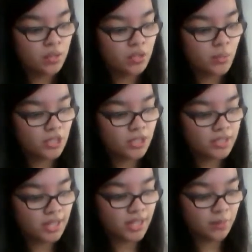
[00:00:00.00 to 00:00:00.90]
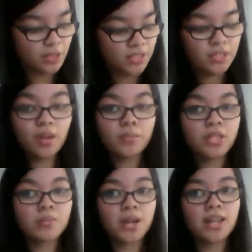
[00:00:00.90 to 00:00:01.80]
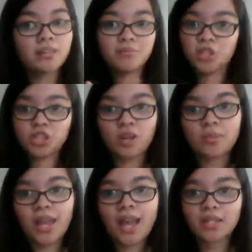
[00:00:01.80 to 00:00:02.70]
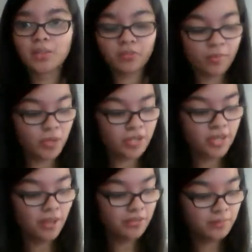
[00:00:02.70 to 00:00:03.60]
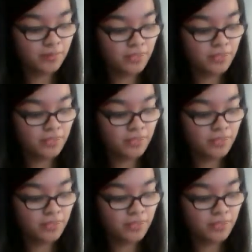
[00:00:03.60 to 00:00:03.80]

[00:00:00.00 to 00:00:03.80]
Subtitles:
to what she's seeing, which is accompanied by a sharp gasp from herself.